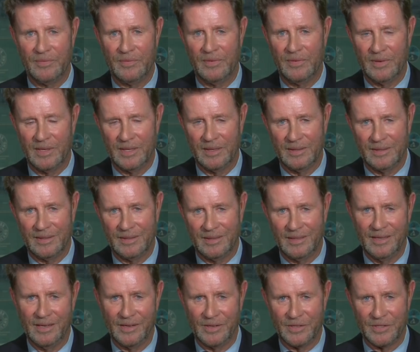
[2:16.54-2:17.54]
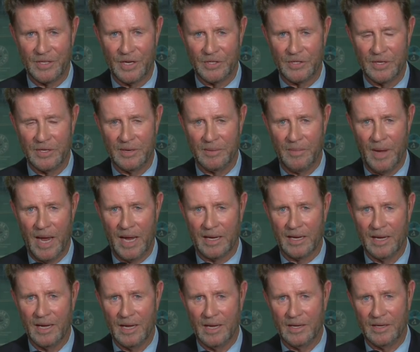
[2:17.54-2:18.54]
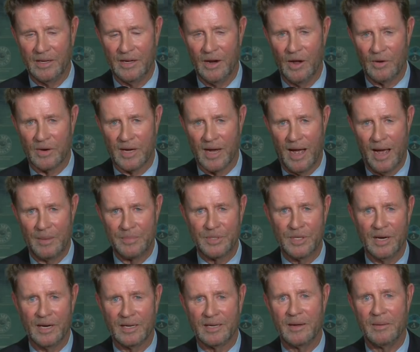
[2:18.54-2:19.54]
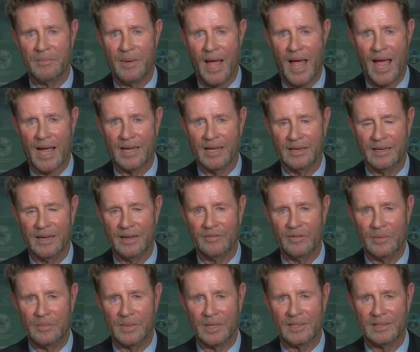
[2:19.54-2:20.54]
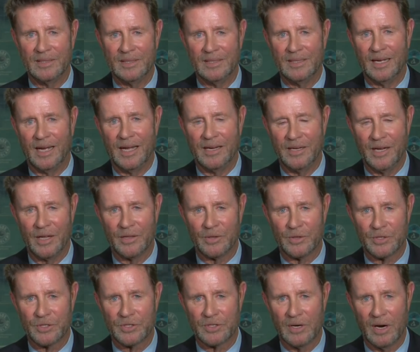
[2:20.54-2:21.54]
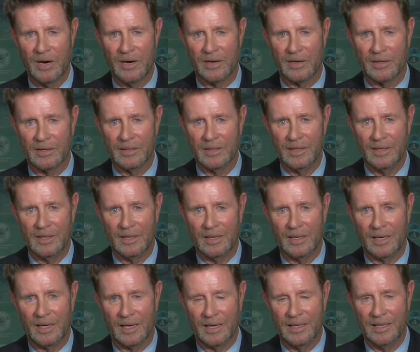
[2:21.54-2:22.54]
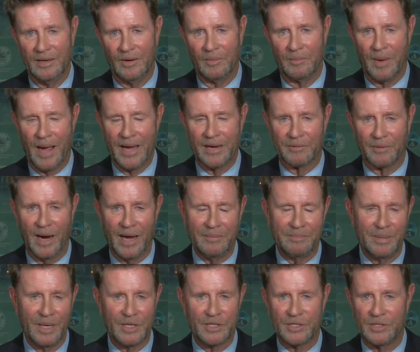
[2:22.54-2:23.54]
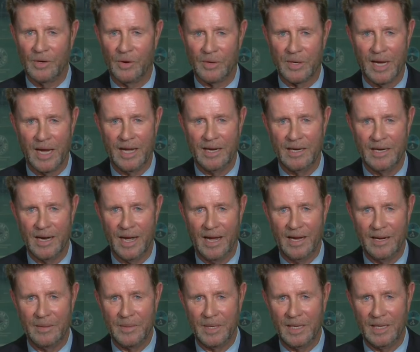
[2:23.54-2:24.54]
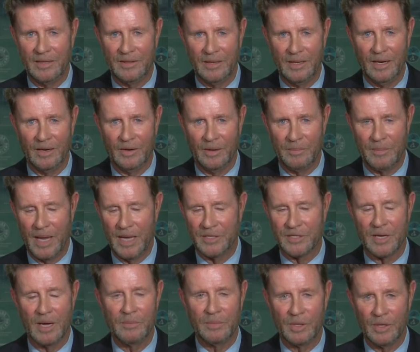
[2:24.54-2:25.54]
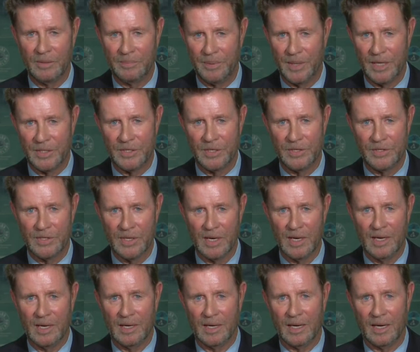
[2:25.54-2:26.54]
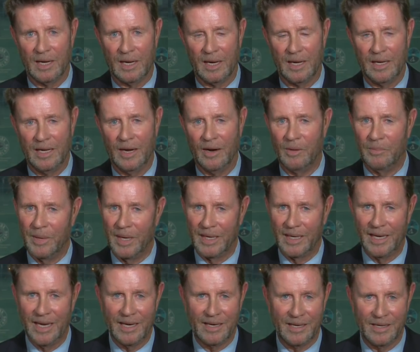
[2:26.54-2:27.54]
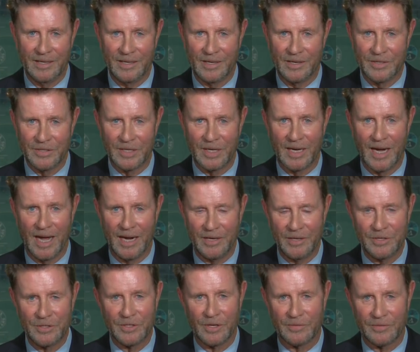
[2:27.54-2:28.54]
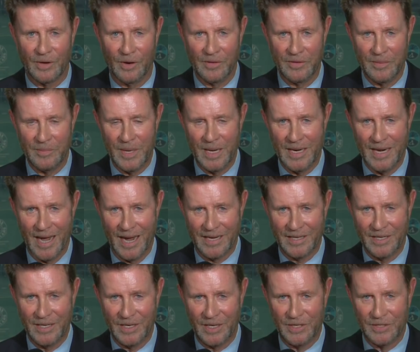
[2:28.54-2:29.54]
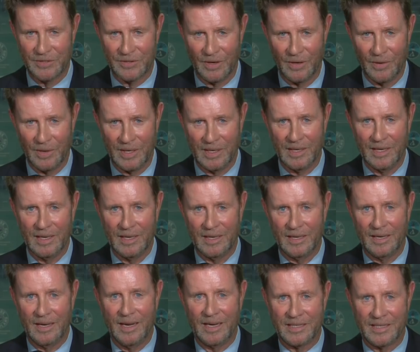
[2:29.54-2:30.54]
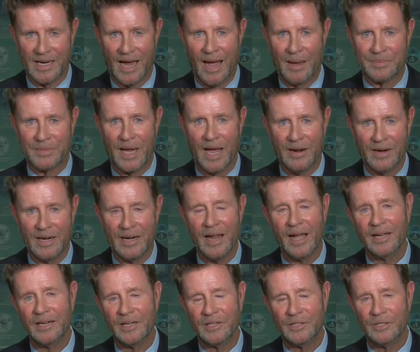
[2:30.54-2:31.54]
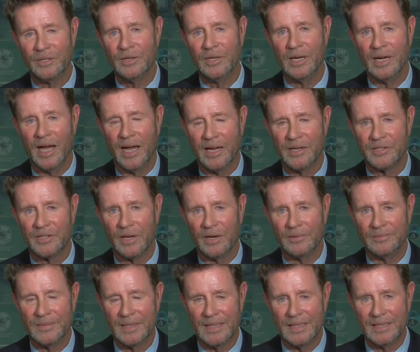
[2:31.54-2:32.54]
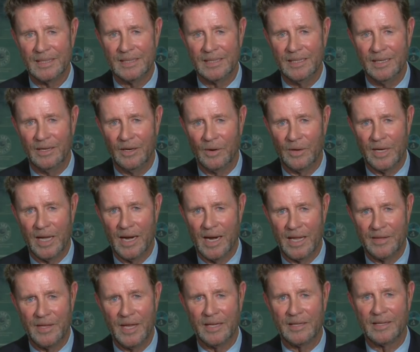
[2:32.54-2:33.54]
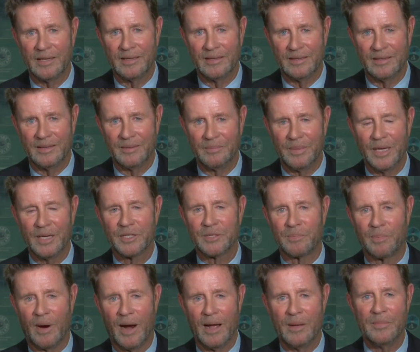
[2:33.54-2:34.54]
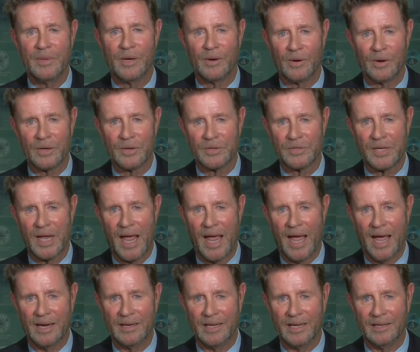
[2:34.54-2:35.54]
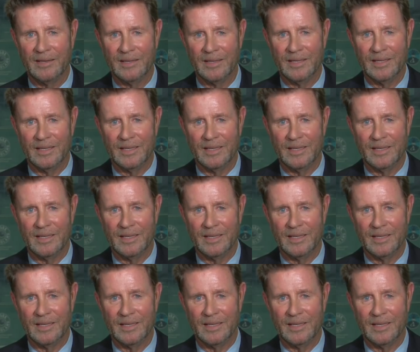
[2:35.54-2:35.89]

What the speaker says: decision to make. Cobb's going to come back and give him another starter. Mike Wright pitched okay tonight. He made some good pitches. But again, here's a guy that used to throw in the mid-90s. He's throwing at tops out at 92 tonight. So, I think the biggest problem the Orioles had, they